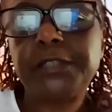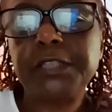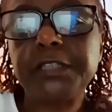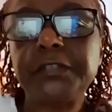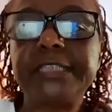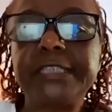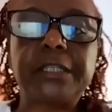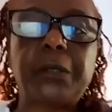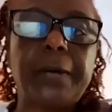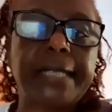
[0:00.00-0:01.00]
just noticed a
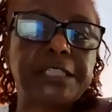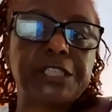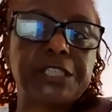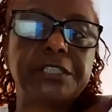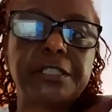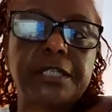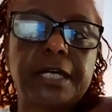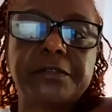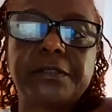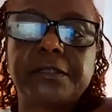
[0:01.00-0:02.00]
question. I
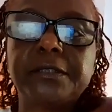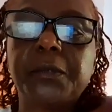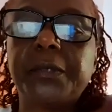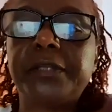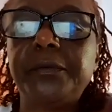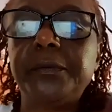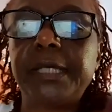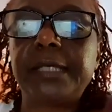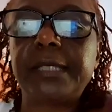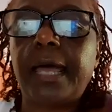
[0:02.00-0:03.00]
don't know whether
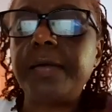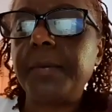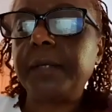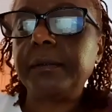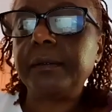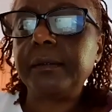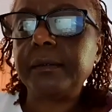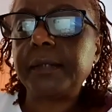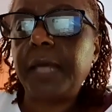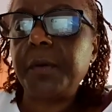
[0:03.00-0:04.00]
it came
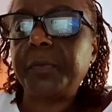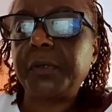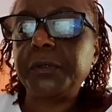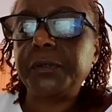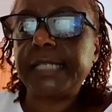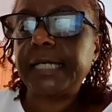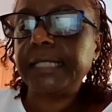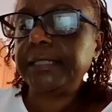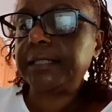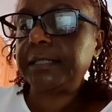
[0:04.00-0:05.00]
up on your side.